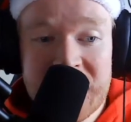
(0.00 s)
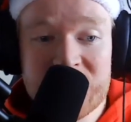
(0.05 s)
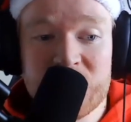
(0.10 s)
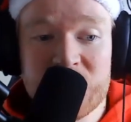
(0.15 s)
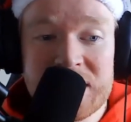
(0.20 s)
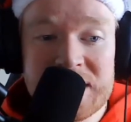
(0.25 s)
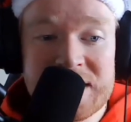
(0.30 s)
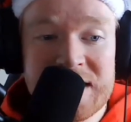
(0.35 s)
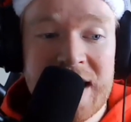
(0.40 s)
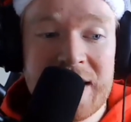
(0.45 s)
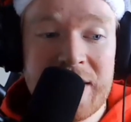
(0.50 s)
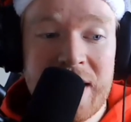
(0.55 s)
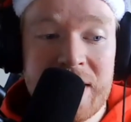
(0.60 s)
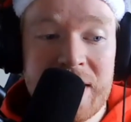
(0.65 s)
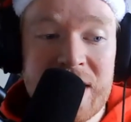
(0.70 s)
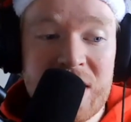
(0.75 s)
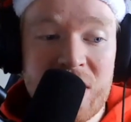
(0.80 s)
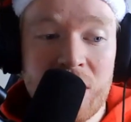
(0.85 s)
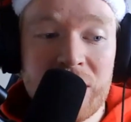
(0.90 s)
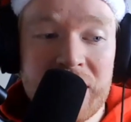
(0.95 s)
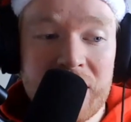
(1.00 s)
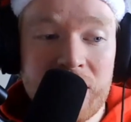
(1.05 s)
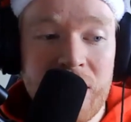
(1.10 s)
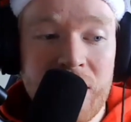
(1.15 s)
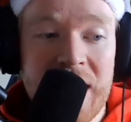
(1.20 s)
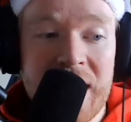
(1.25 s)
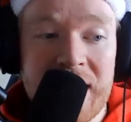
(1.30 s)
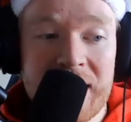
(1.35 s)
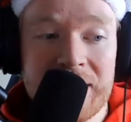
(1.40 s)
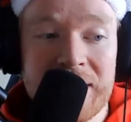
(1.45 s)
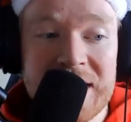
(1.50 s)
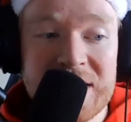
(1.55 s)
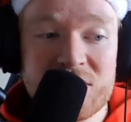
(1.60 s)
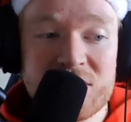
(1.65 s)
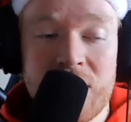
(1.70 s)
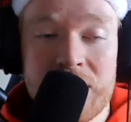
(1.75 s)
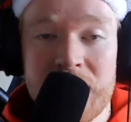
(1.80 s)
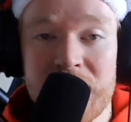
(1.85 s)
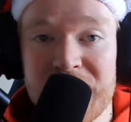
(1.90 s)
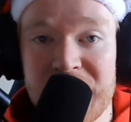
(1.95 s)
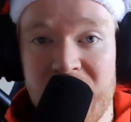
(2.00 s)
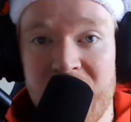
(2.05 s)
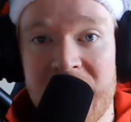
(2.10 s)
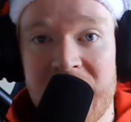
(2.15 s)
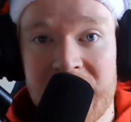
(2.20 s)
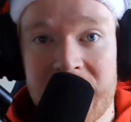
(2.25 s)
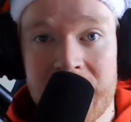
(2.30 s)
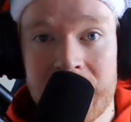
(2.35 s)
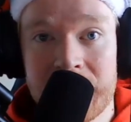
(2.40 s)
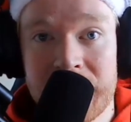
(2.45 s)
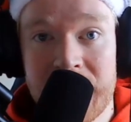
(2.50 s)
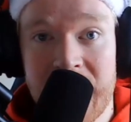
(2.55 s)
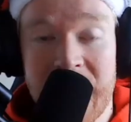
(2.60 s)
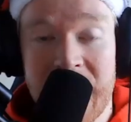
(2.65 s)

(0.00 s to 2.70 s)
actually say that the only way these women thought,